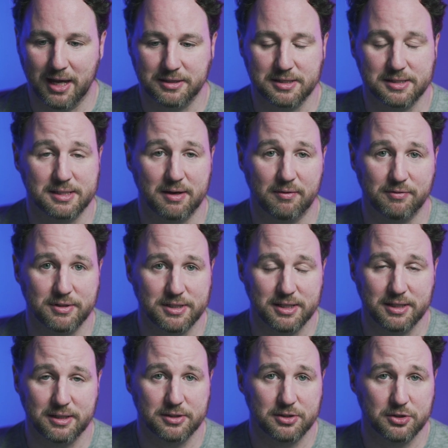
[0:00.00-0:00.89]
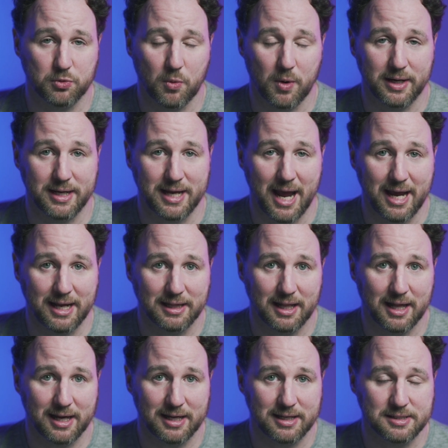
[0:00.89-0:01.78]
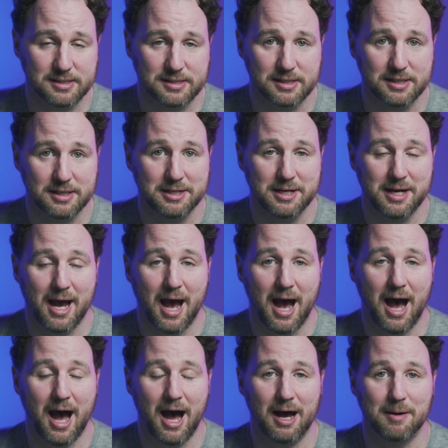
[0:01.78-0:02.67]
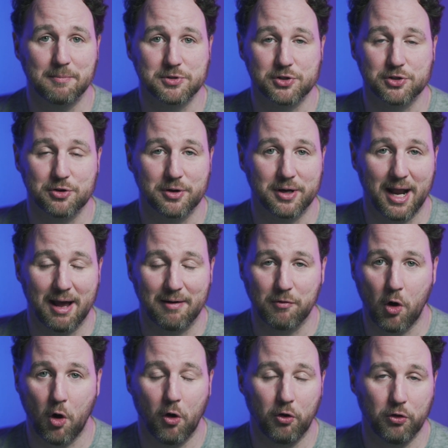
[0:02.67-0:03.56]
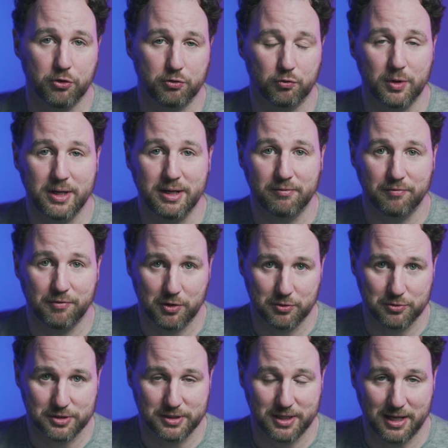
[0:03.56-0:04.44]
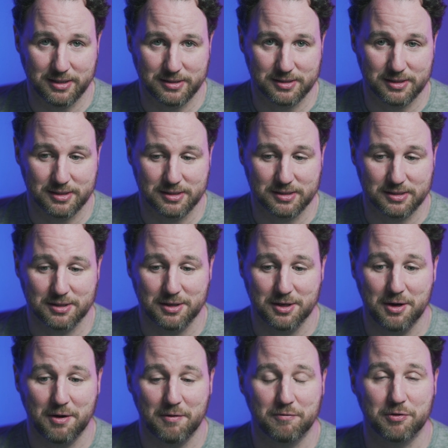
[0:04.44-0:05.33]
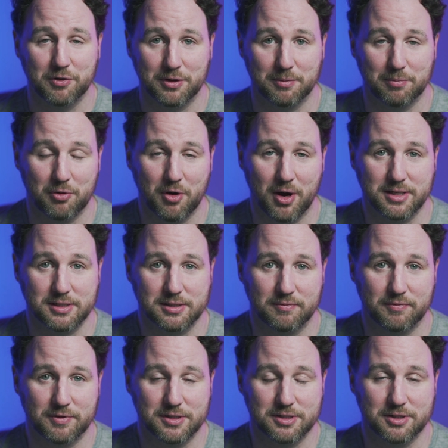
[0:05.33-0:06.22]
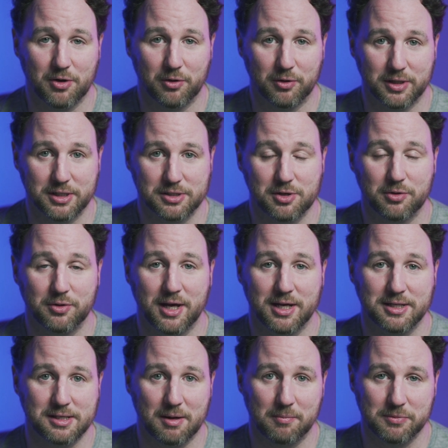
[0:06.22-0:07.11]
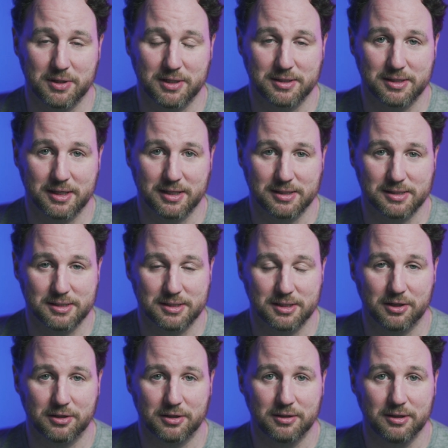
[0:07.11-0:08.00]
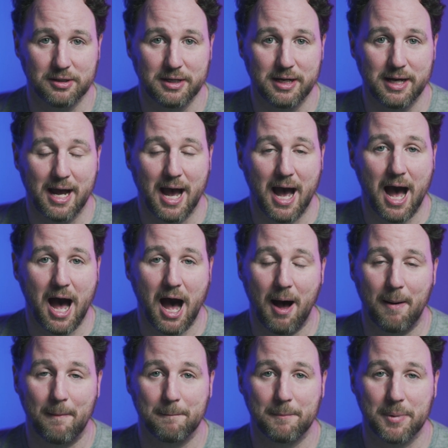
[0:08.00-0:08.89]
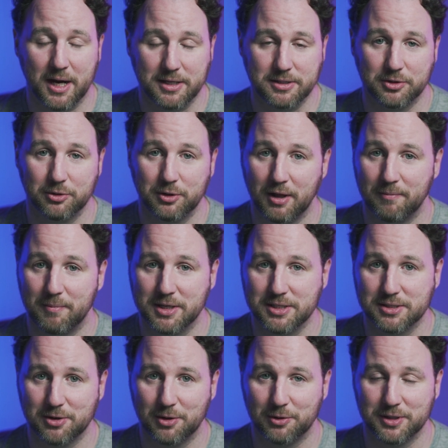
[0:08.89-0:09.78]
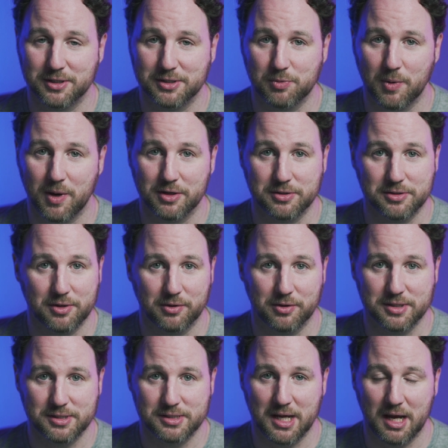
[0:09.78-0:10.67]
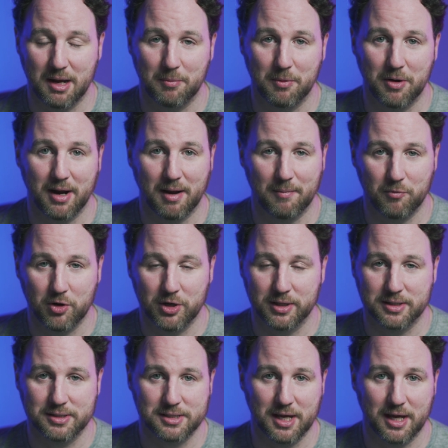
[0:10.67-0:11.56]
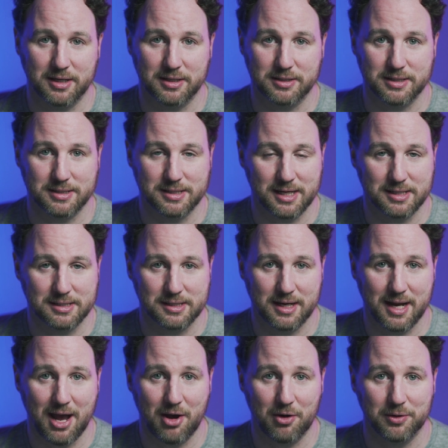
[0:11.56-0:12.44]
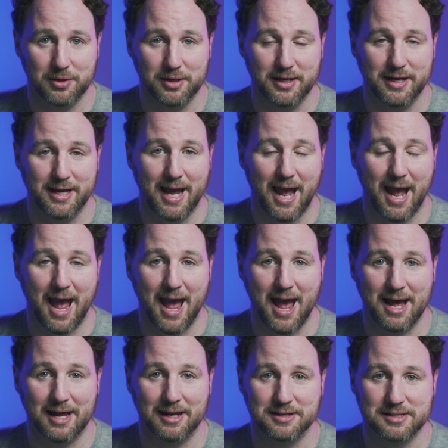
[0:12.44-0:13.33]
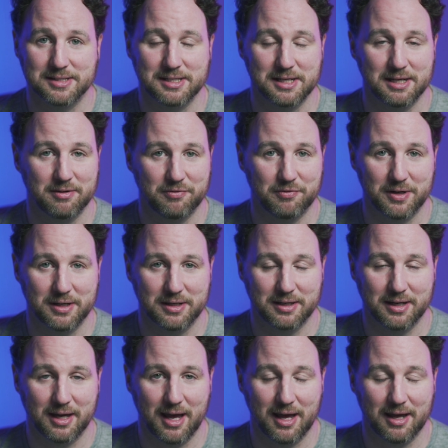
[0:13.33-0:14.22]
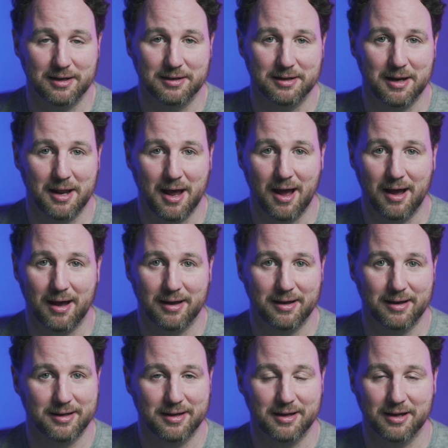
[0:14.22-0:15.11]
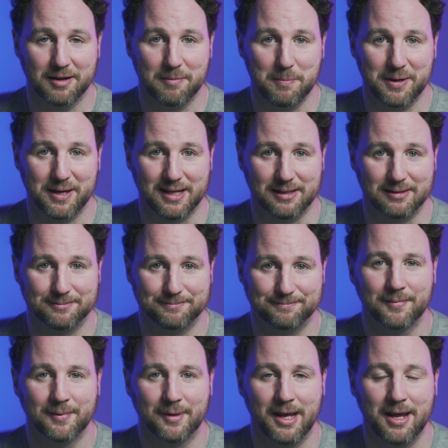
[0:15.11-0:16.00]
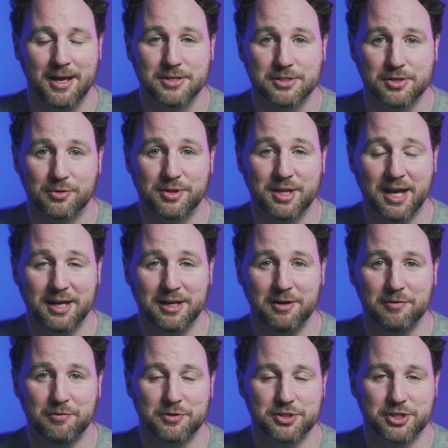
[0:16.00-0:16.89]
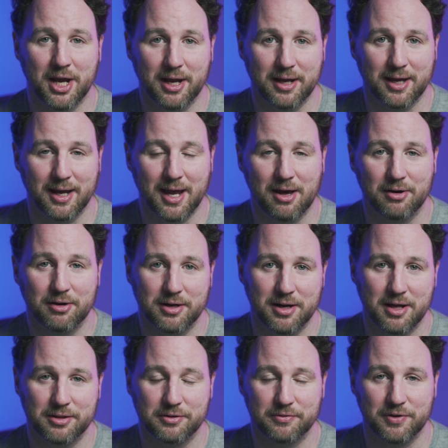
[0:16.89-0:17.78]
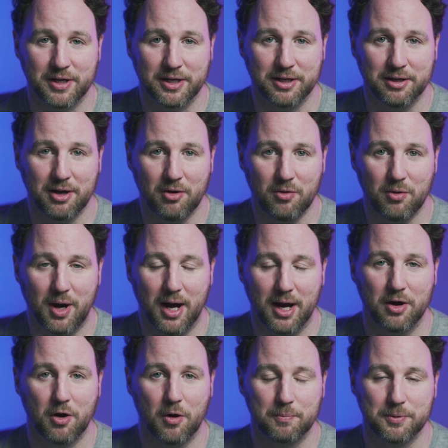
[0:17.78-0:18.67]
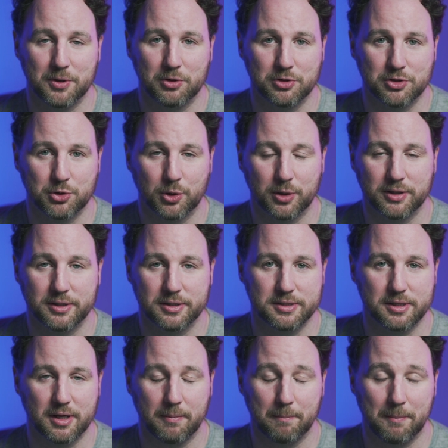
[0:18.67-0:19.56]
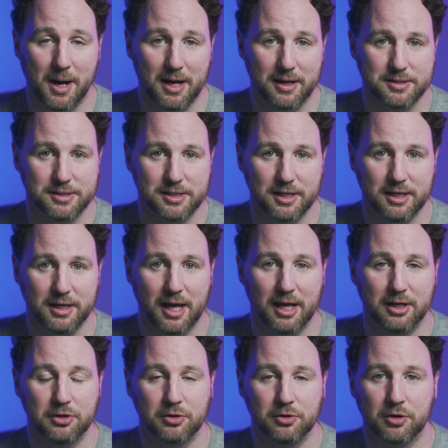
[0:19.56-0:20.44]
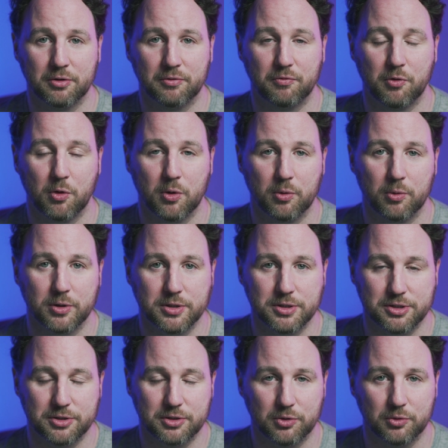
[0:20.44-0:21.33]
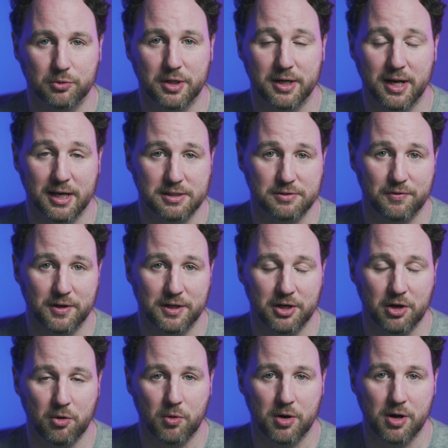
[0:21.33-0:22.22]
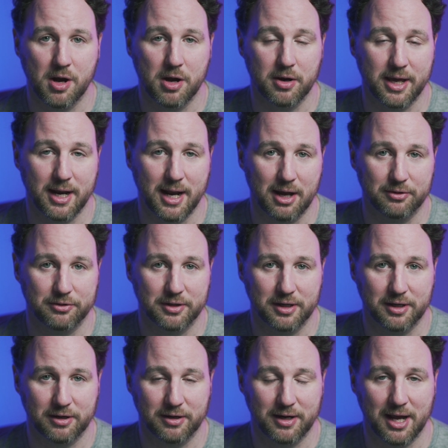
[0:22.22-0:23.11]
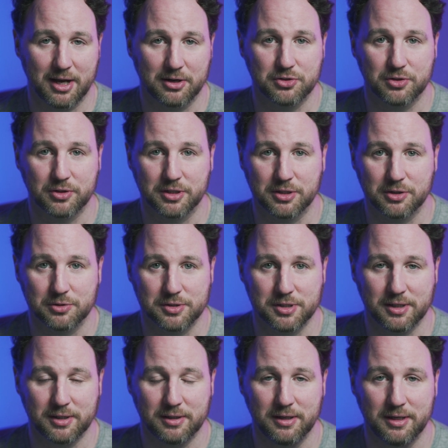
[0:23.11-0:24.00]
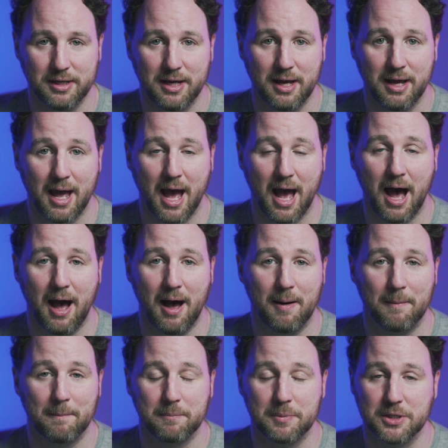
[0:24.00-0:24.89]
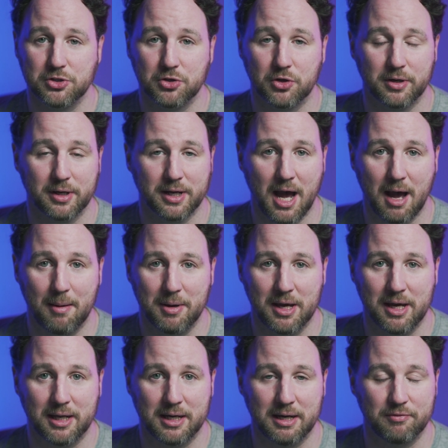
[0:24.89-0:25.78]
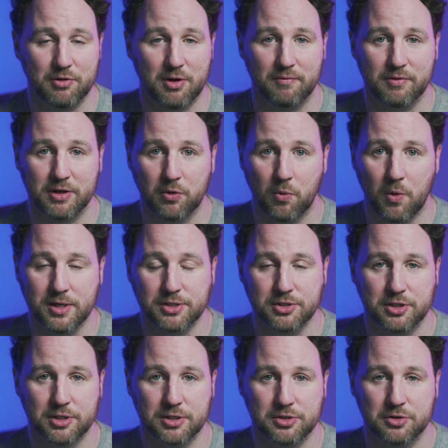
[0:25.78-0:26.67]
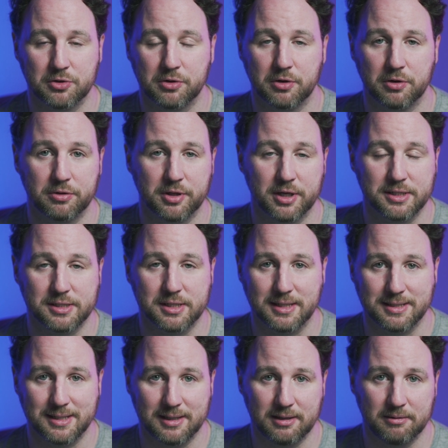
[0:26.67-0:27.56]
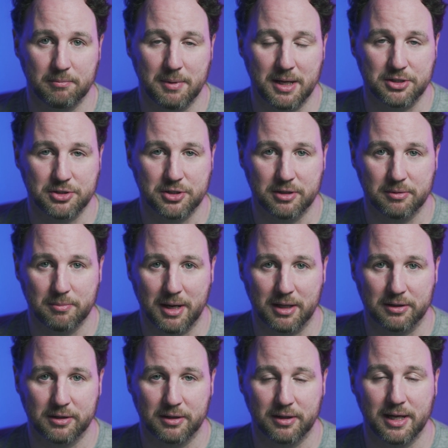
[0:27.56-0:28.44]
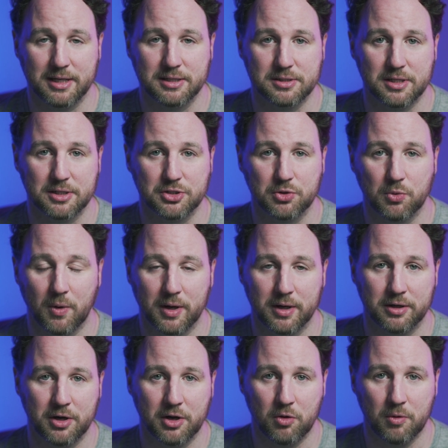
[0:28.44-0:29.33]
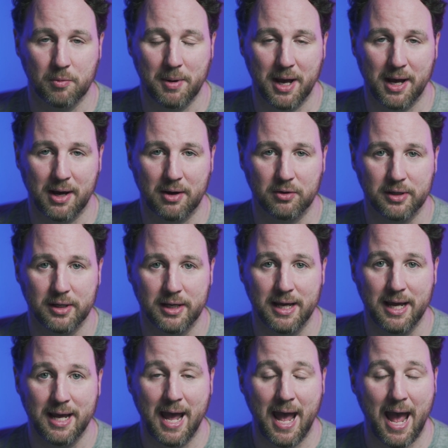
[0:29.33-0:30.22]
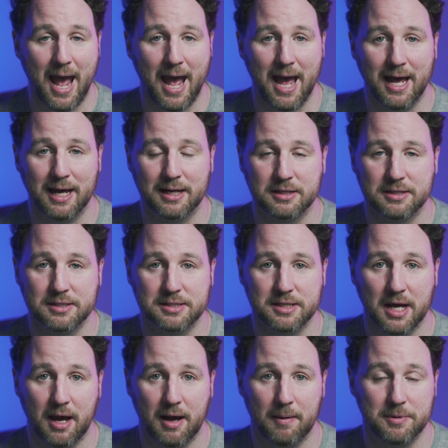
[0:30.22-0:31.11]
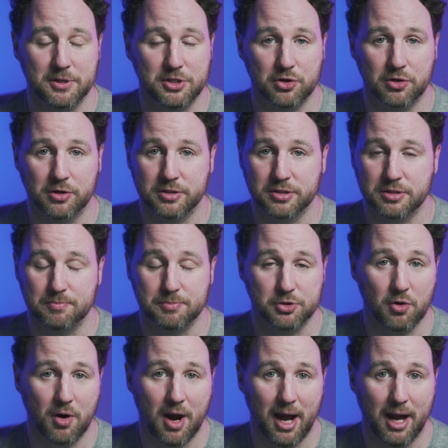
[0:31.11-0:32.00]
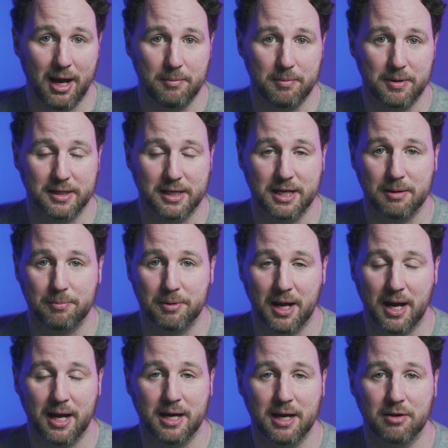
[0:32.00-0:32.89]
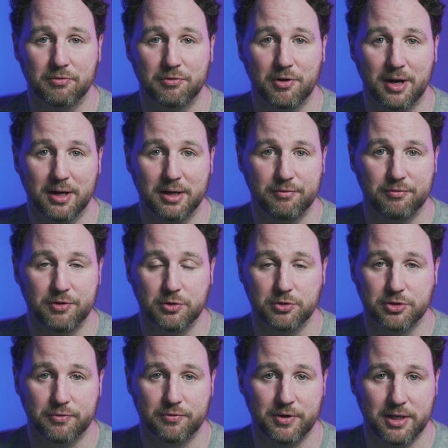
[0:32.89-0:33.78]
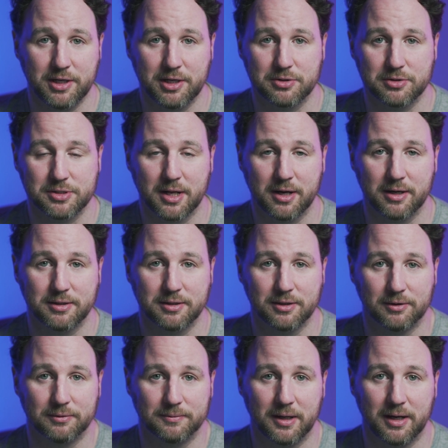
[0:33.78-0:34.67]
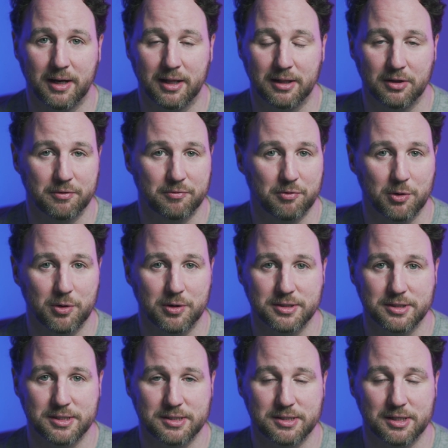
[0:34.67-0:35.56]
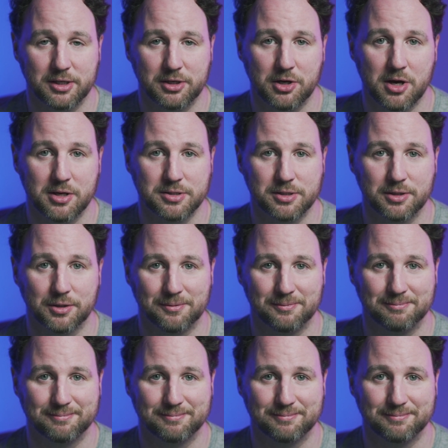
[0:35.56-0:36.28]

The 17-28 lens, so you could have all three of those lenses for the price of the Sony. So that's something to consider. But I do love my Sony as well. So this Tamron, I'm really excited to test it out and see if it can compete. So thank you for checking out another video. I hope you enjoyed this unboxing and you look forward to the next video where I'll get out there and actually use it. Be sure to comment if you have any questions or there are things I didn't mention about the lens that you want to know about. And be sure to subscribe and keep an eye out for any future videos that I do. And I look forward to seeing you all soon.